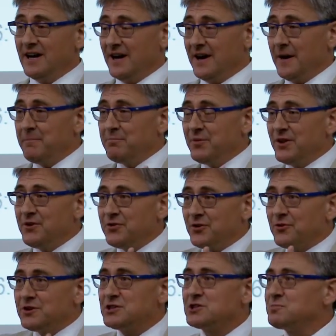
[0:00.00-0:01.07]

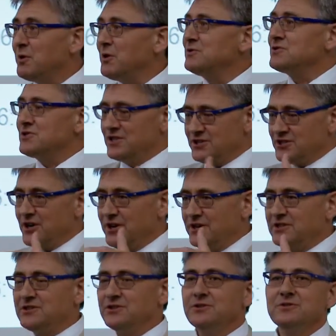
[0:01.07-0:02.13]
The response is
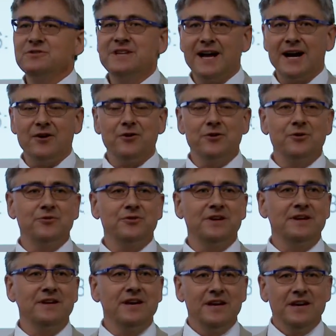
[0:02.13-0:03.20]
going to narrow
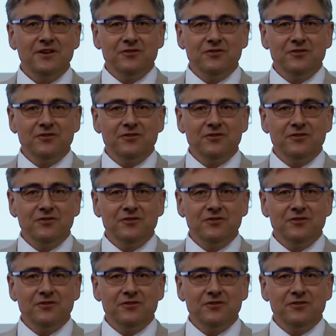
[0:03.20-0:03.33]
the